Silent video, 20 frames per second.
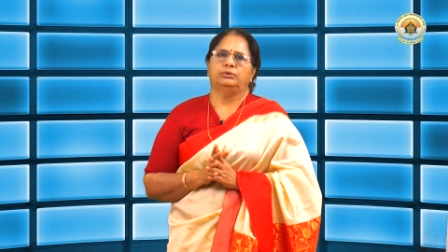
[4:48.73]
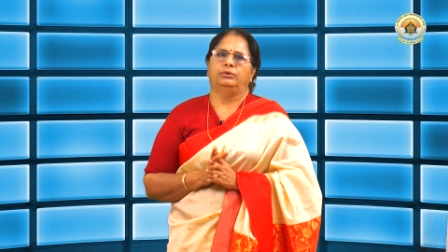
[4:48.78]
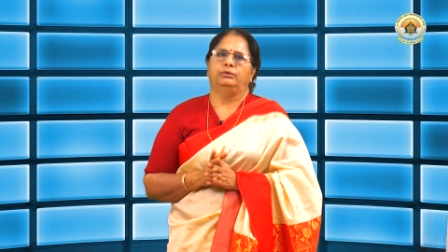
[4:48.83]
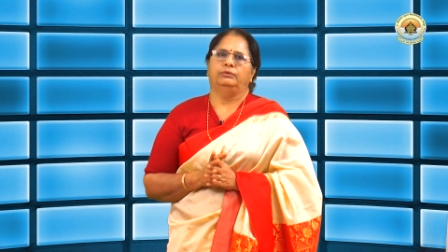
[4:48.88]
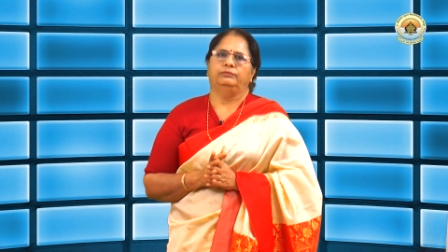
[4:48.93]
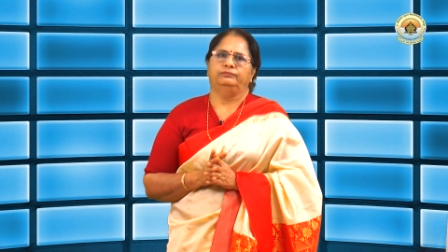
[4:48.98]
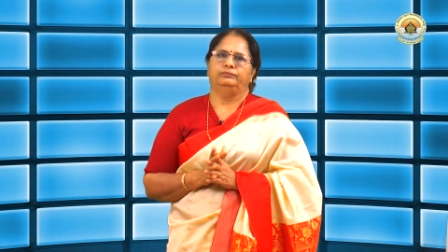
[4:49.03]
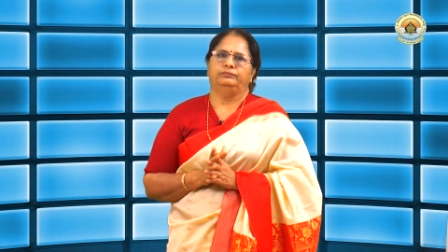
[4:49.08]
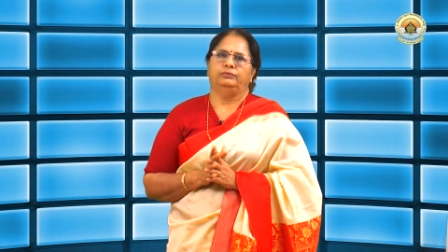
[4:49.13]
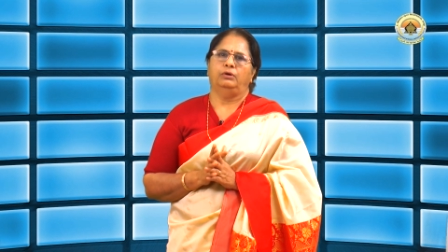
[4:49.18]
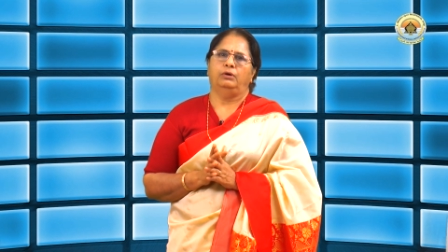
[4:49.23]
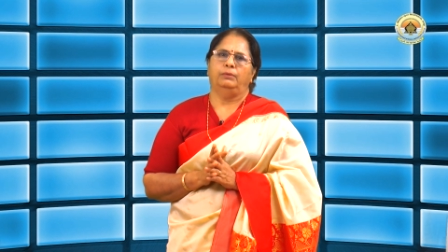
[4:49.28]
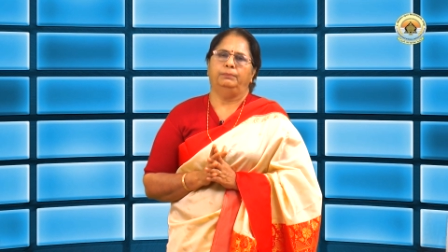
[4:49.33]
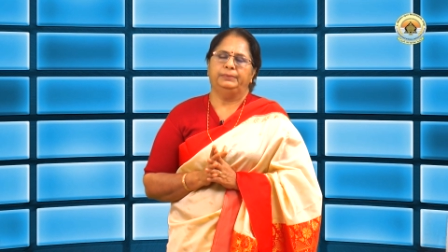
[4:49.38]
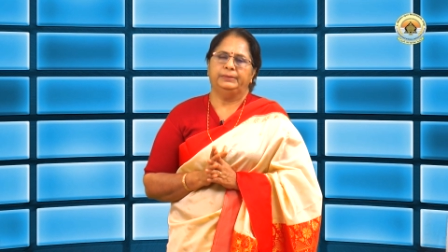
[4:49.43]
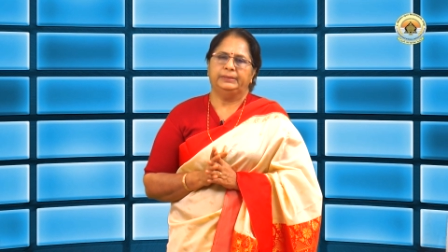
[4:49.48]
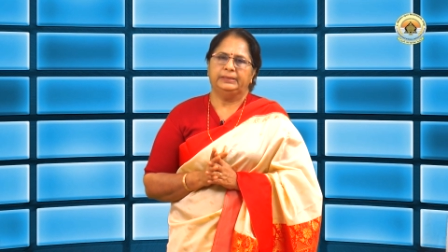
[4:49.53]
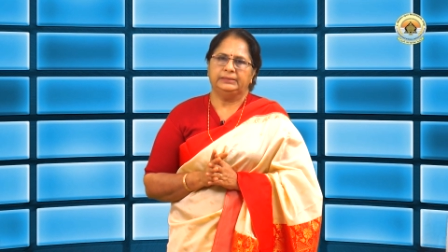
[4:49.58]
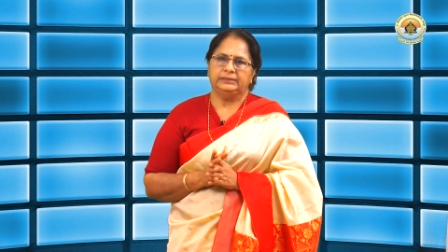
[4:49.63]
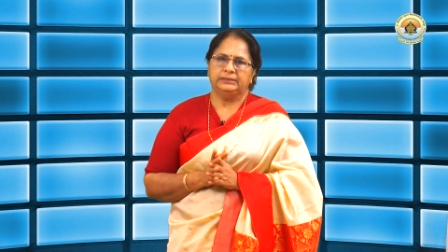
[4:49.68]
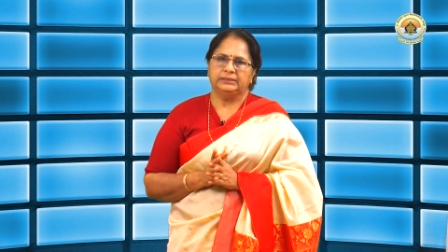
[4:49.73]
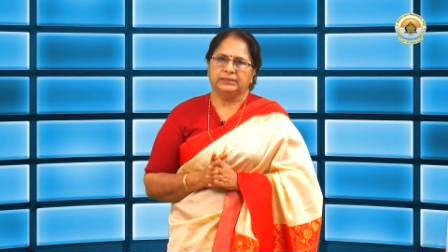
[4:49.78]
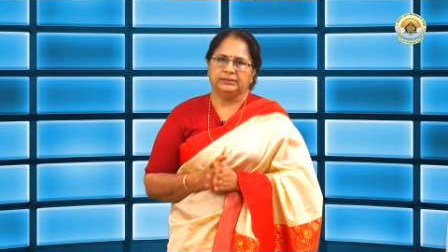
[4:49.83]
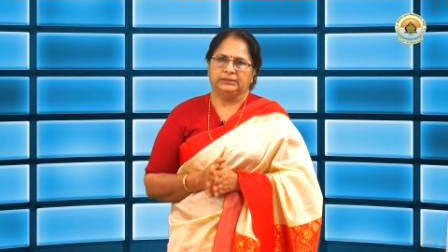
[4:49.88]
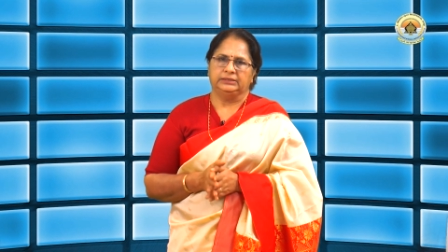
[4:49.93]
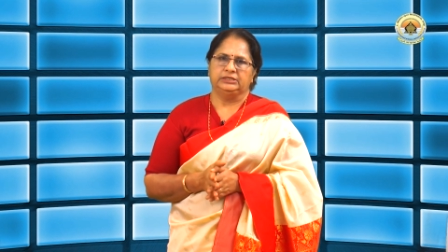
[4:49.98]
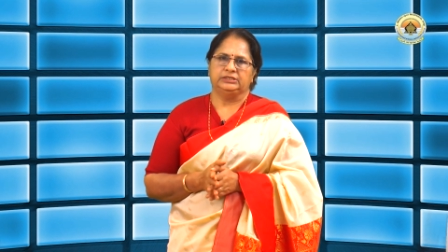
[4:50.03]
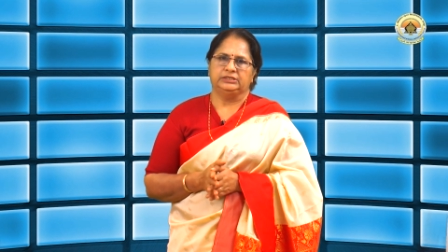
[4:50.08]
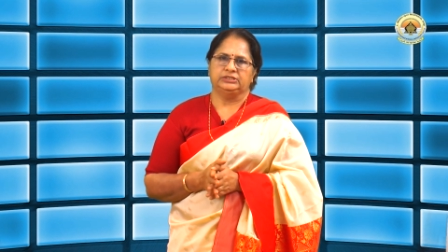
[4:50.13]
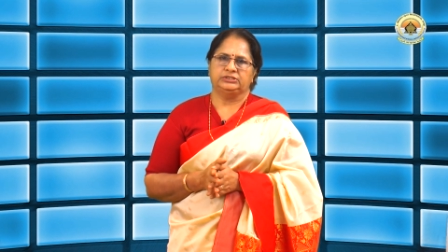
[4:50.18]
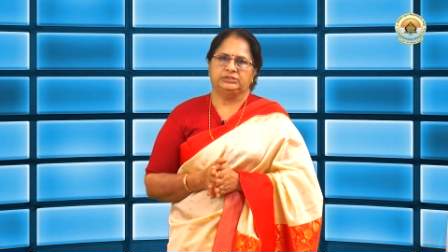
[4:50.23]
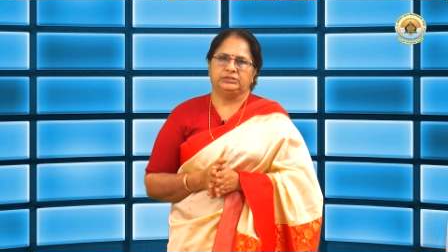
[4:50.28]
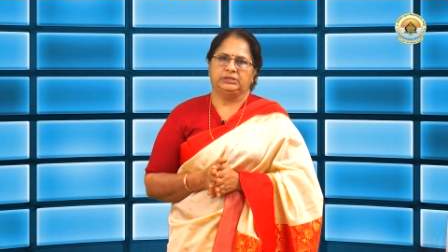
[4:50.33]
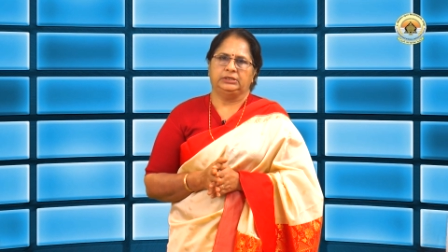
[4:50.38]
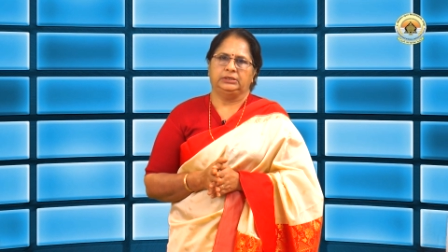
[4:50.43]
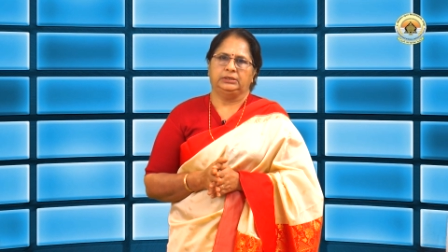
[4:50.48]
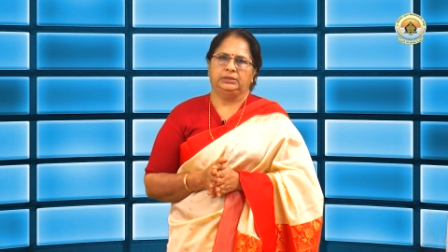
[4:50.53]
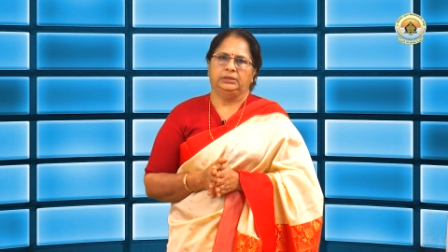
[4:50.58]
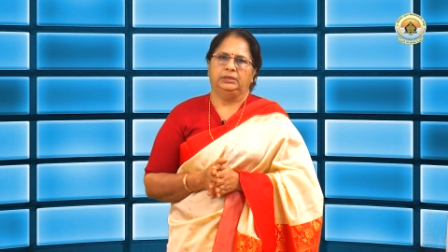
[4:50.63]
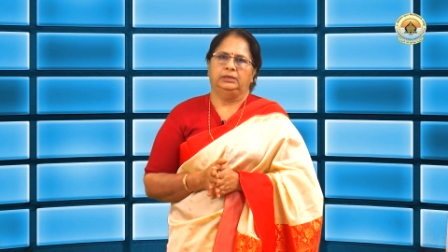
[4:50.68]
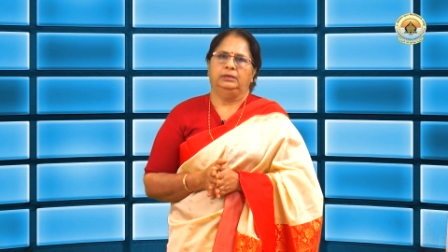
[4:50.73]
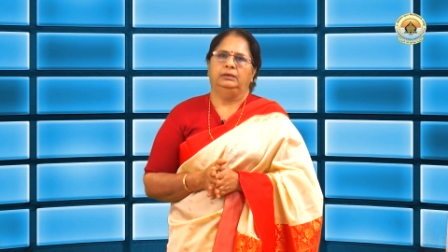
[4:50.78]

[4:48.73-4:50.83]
of operant conditioning,